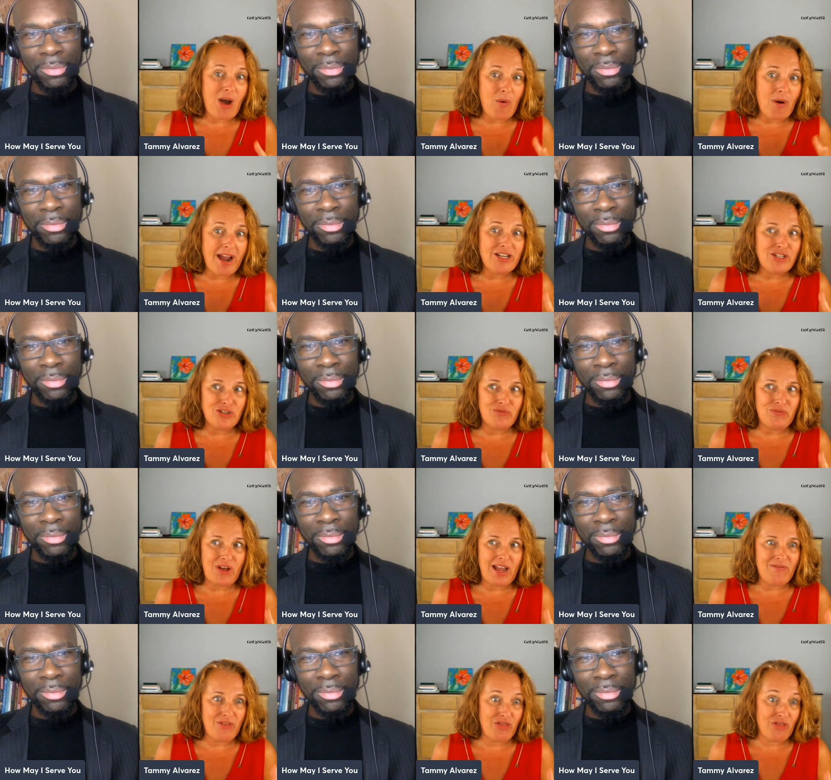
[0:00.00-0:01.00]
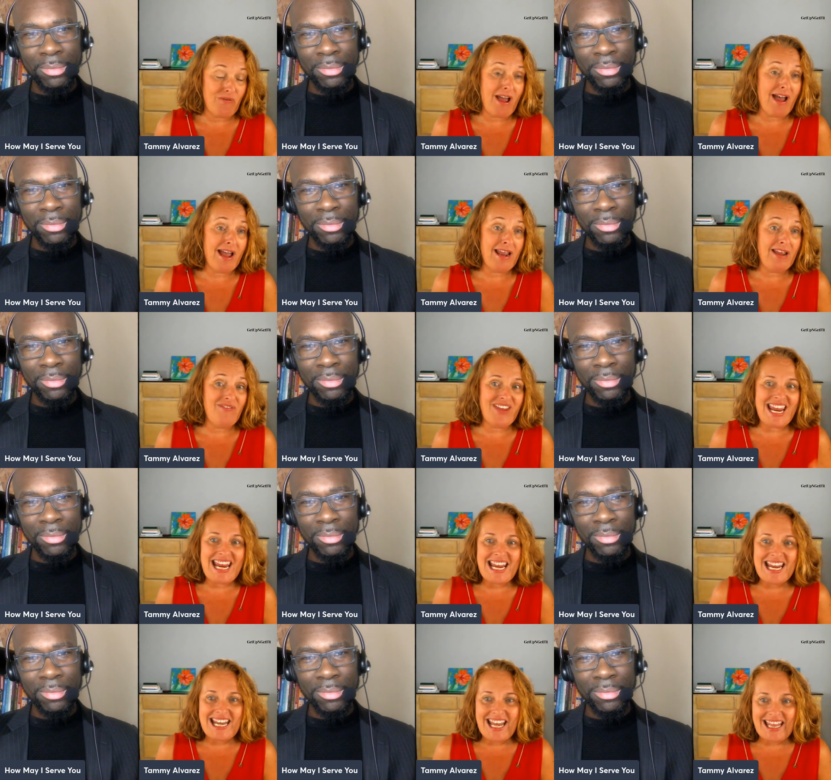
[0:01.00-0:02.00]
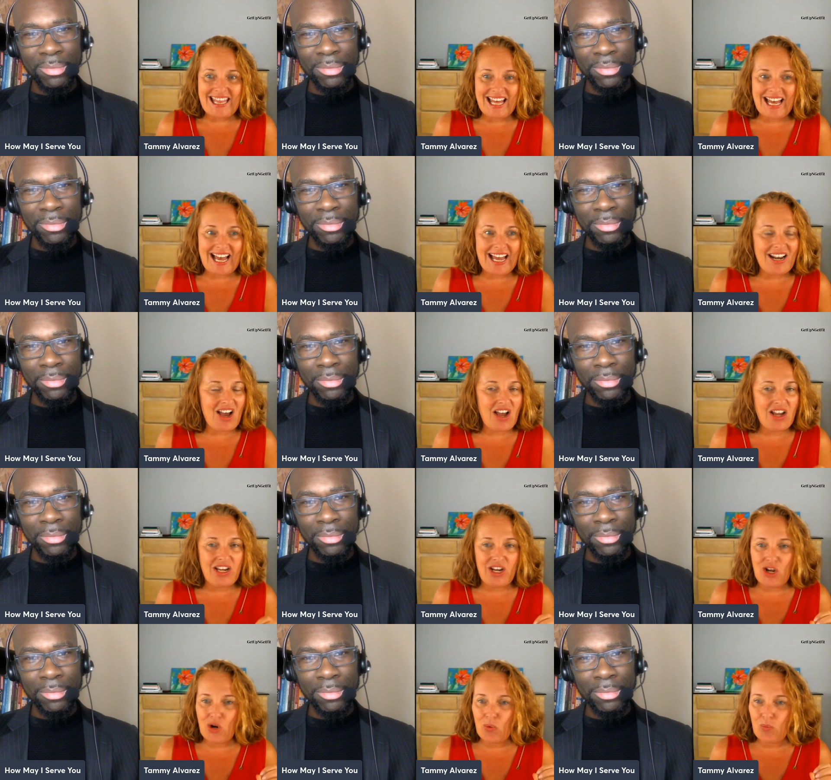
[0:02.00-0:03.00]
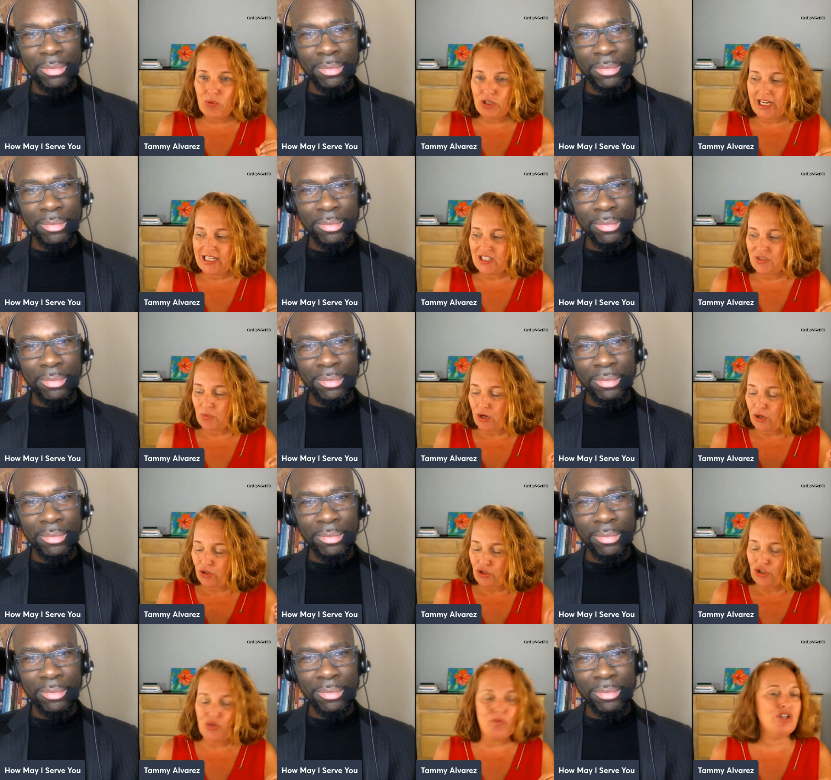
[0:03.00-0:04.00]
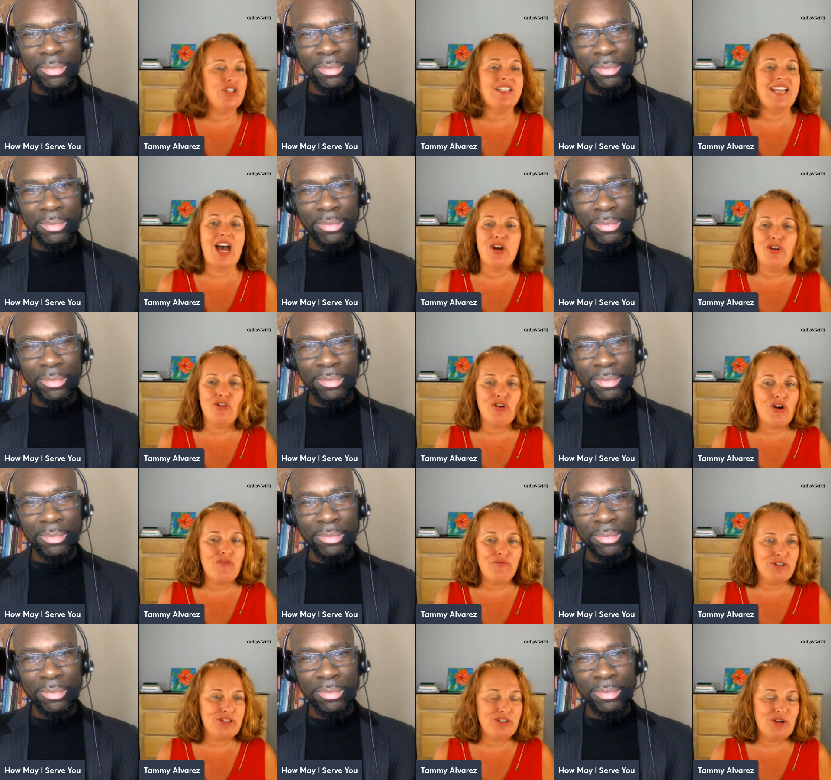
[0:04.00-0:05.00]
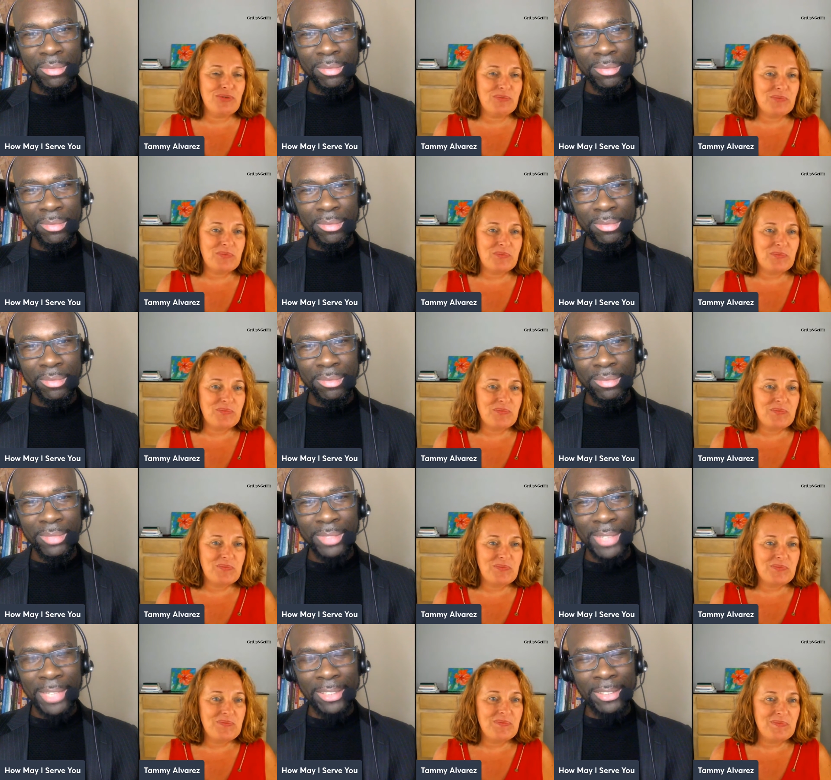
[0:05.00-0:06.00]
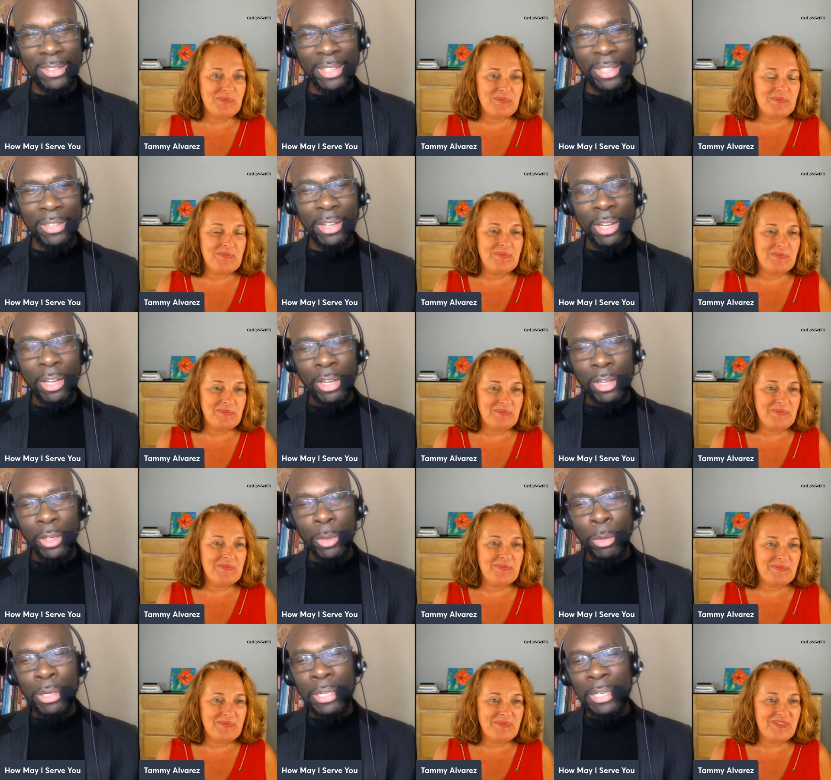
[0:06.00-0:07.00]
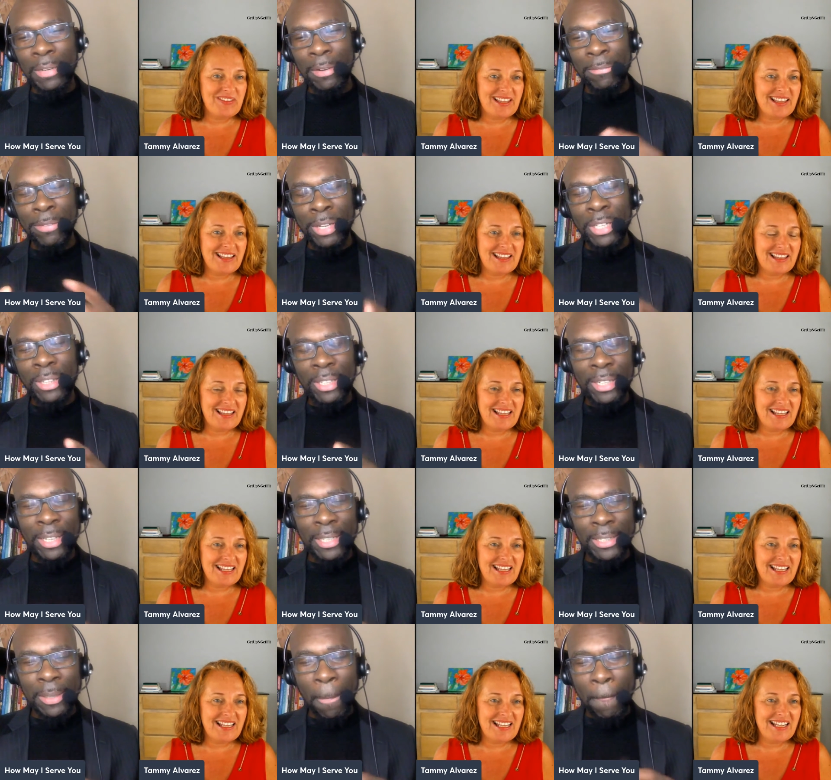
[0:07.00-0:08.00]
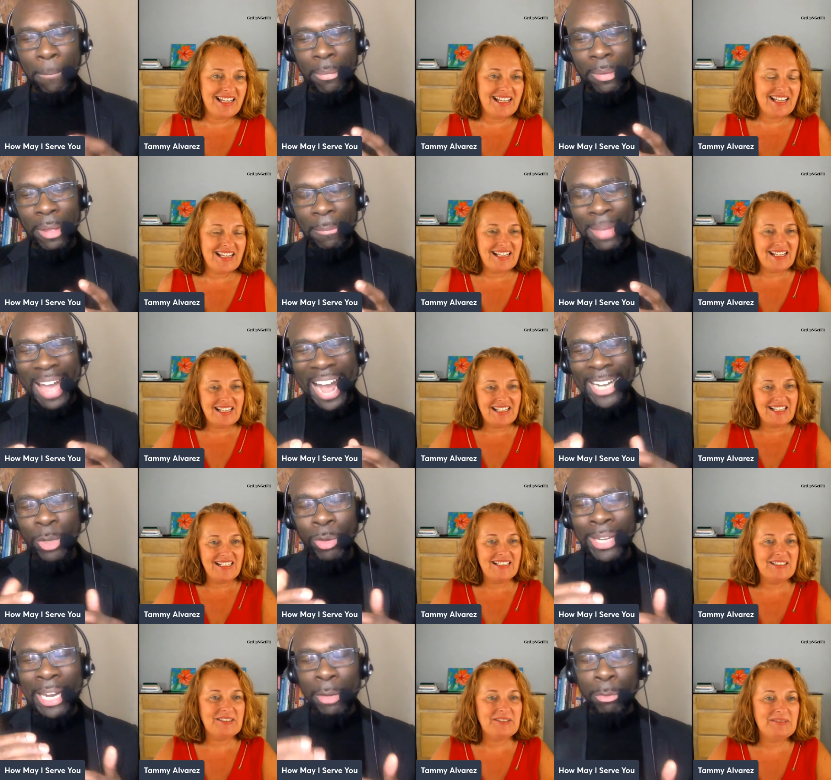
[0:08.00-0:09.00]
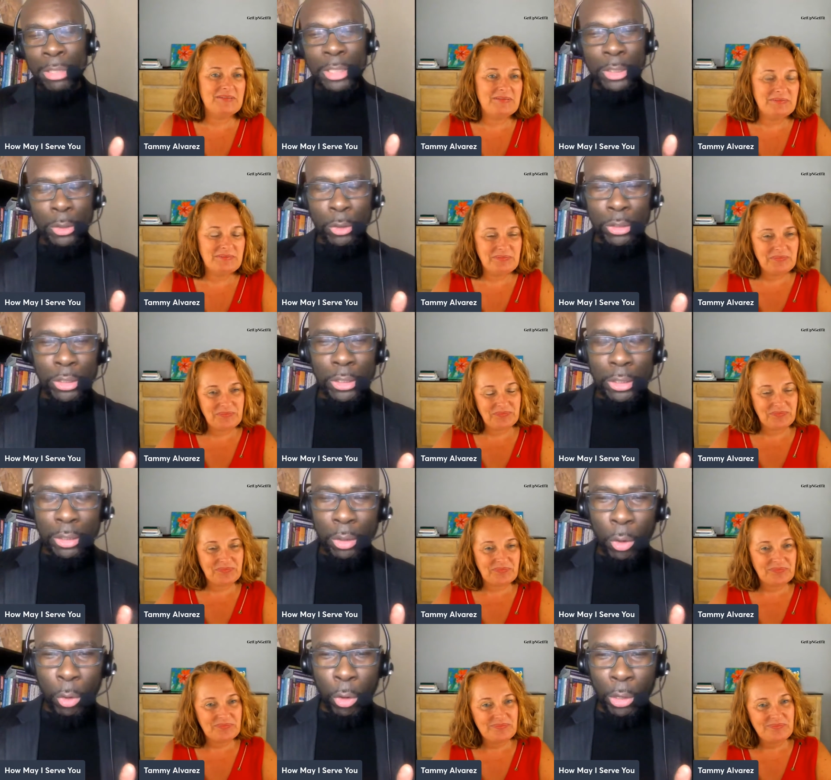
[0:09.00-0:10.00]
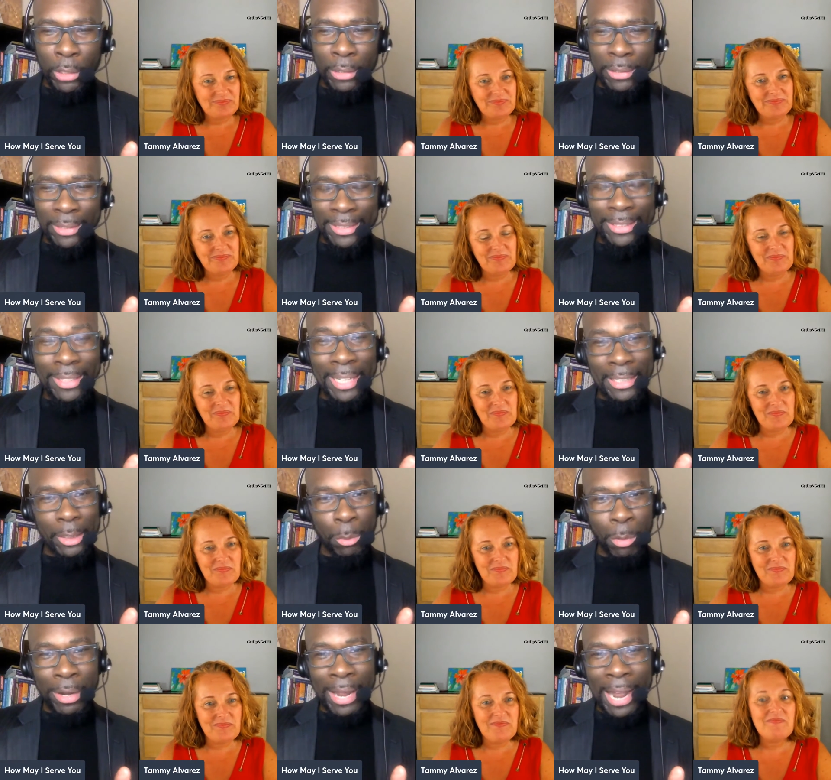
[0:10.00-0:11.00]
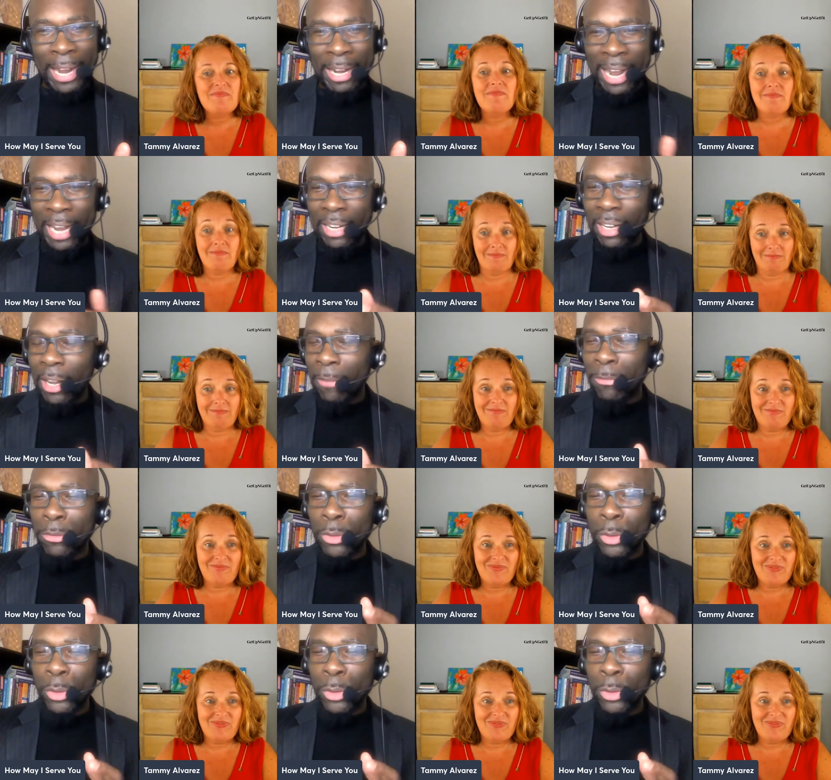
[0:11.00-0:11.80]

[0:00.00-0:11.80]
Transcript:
Speaker 1: how I survive and thrive in that you know place where you are just out of your comfort zone.
Speaker 2: Yes, indeed. You know what? The funny thing is, I do a lot of research on success, right? I, I love